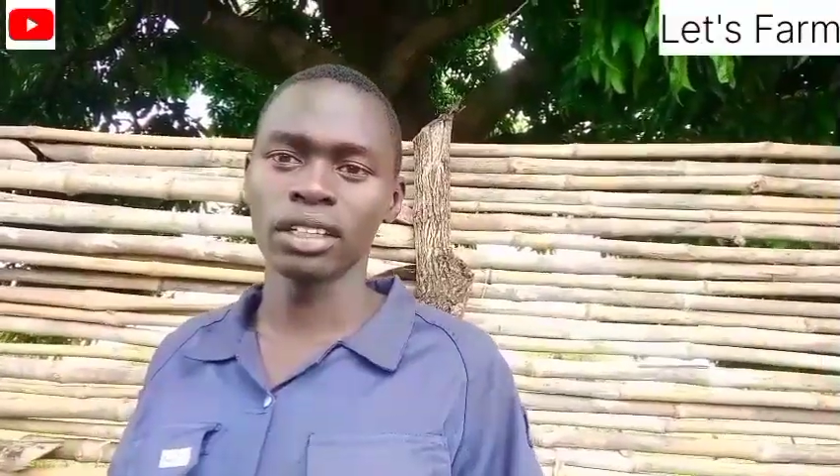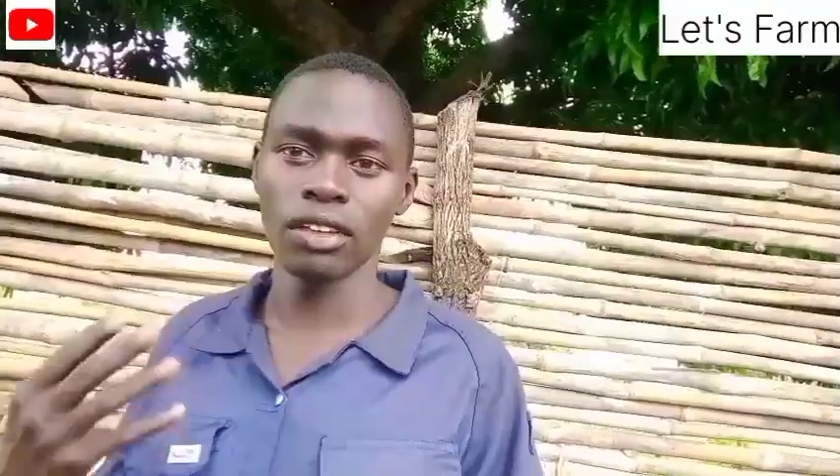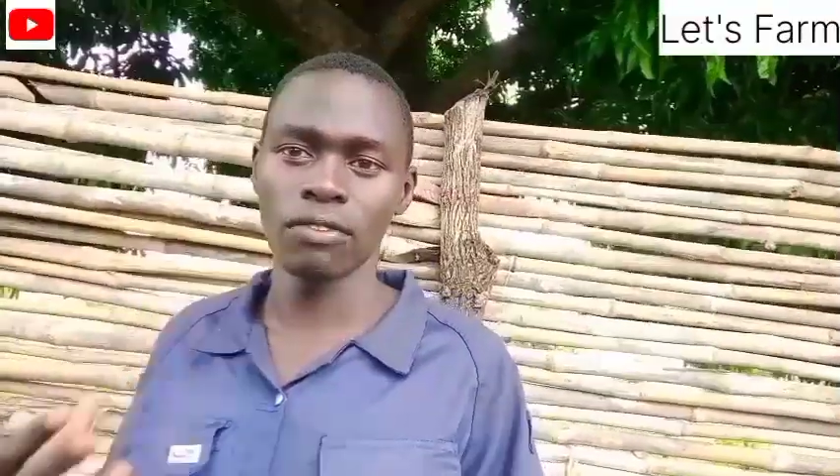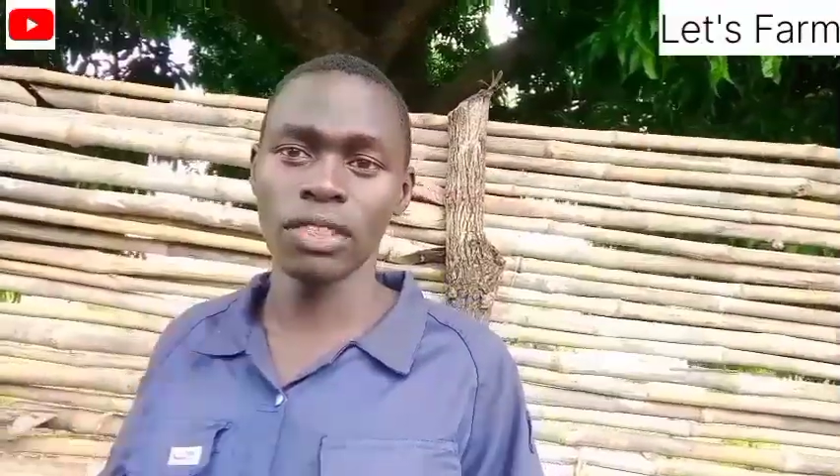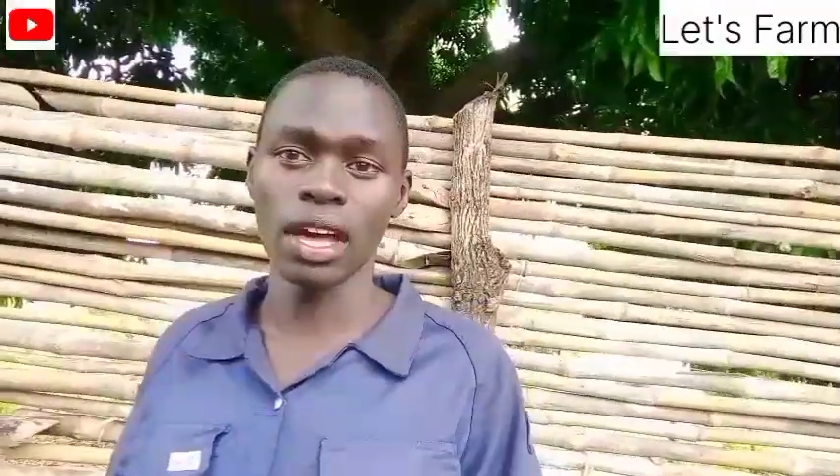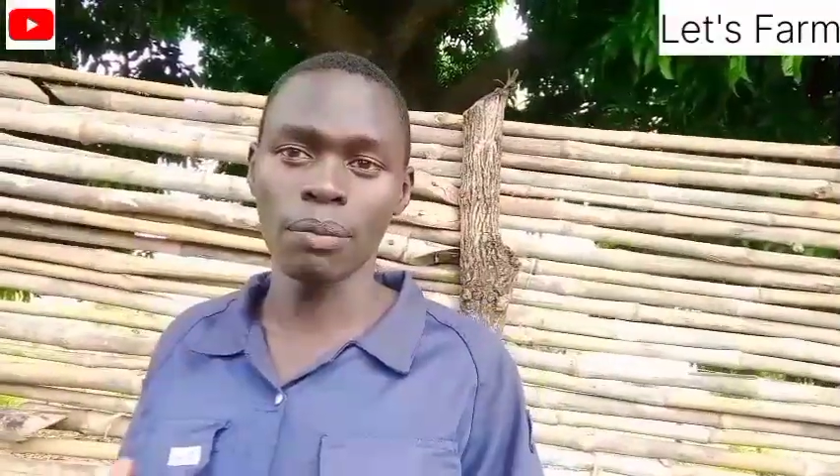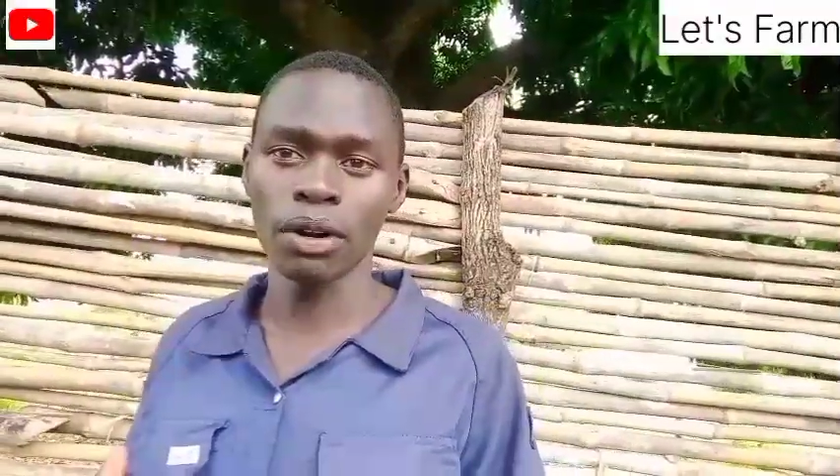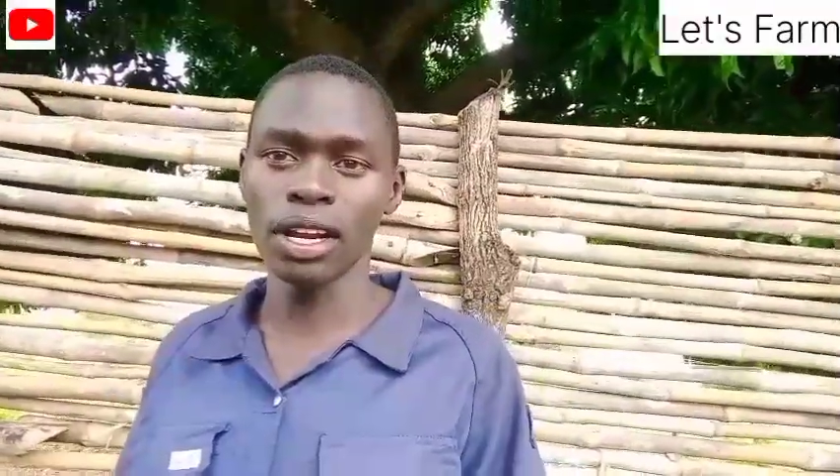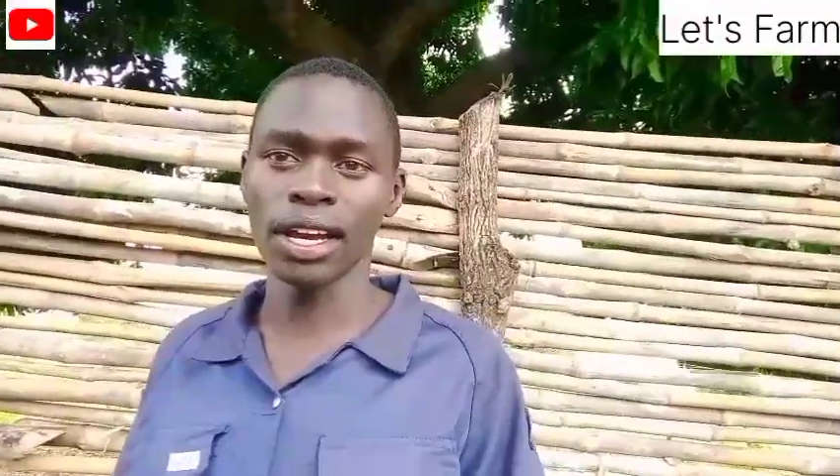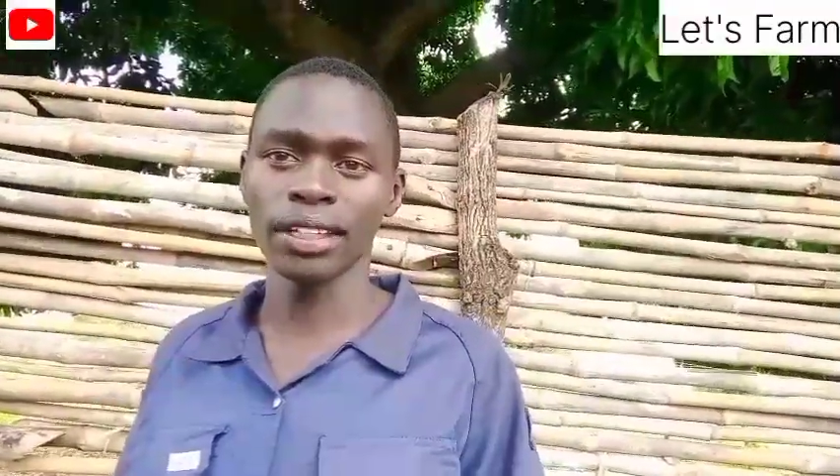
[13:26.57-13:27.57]
If they are
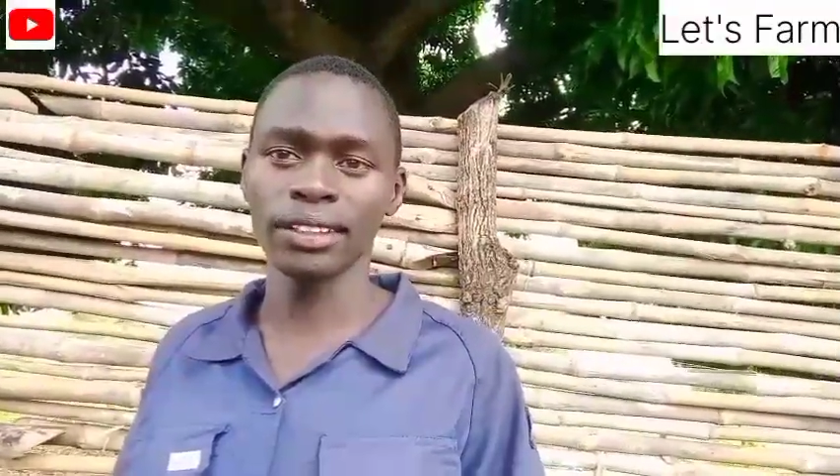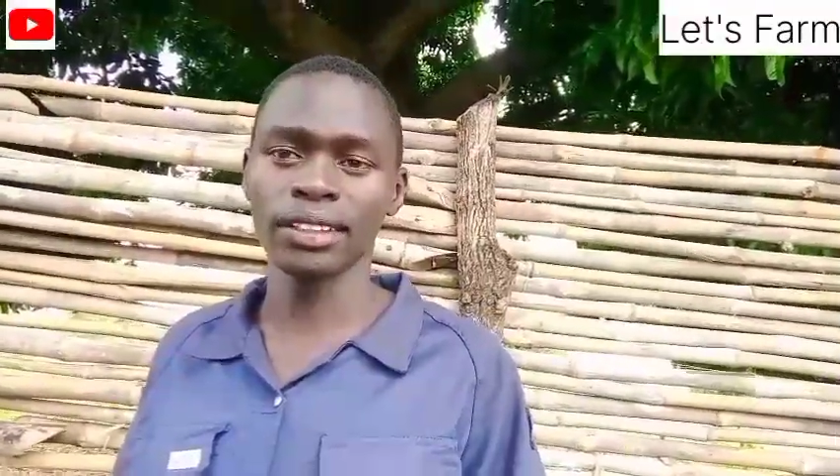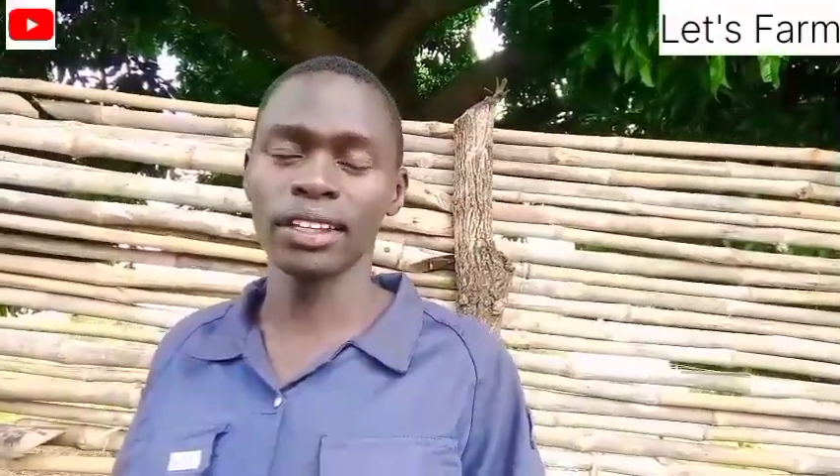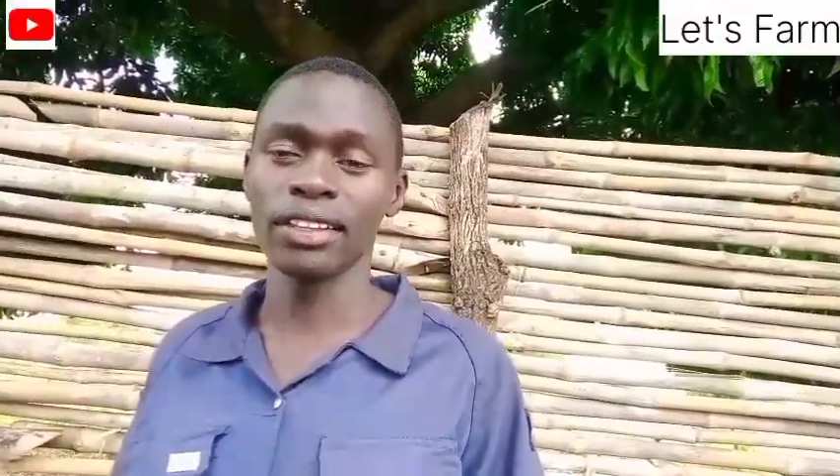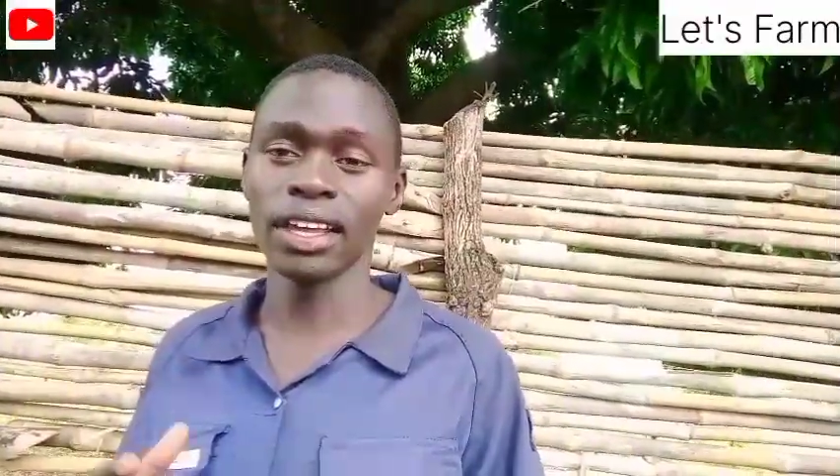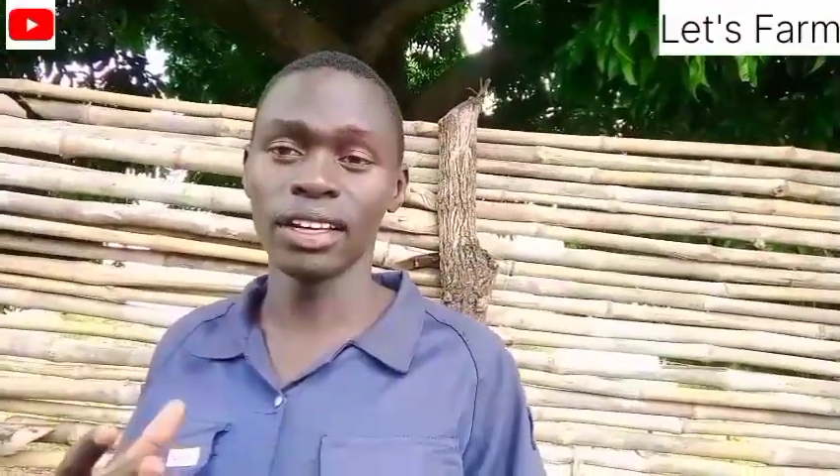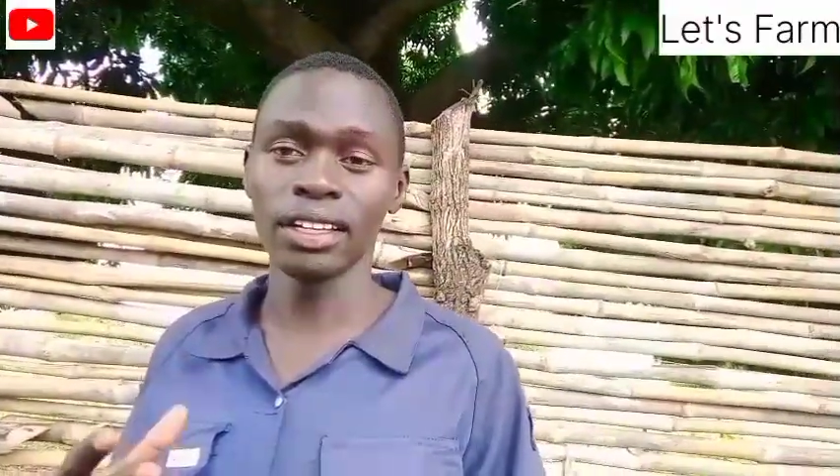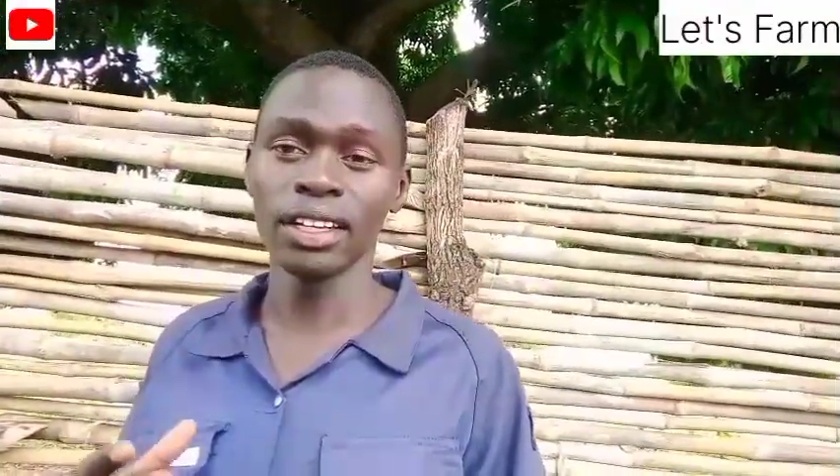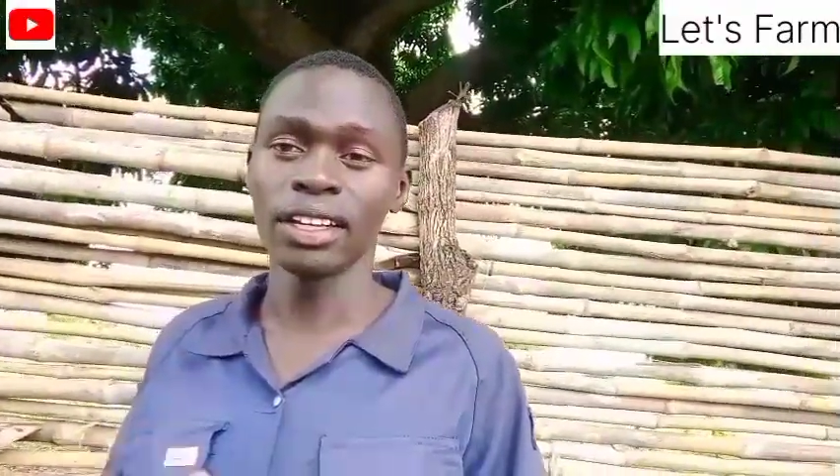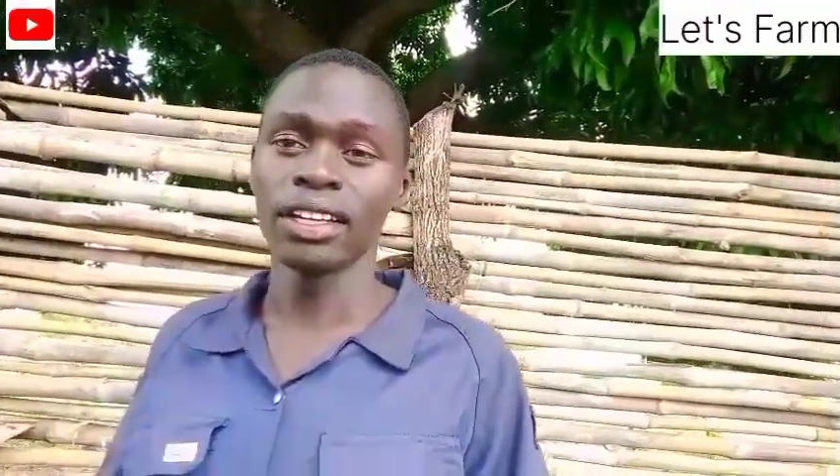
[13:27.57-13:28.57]
broilers, then